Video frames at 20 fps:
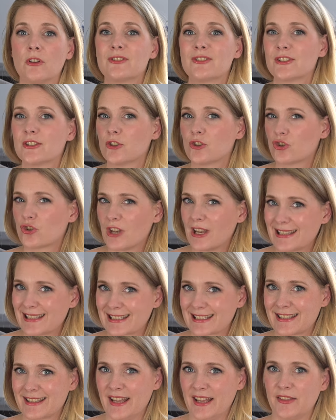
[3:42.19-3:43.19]

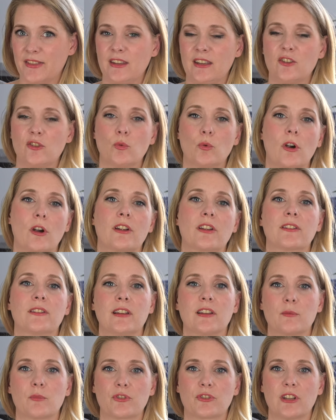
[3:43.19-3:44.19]
suggests that these work as
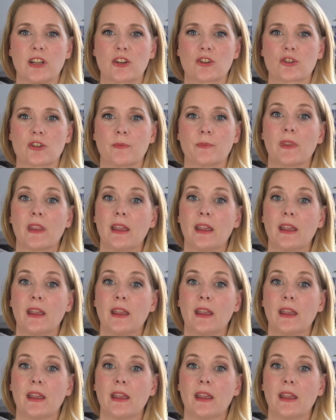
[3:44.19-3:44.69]
sun protection.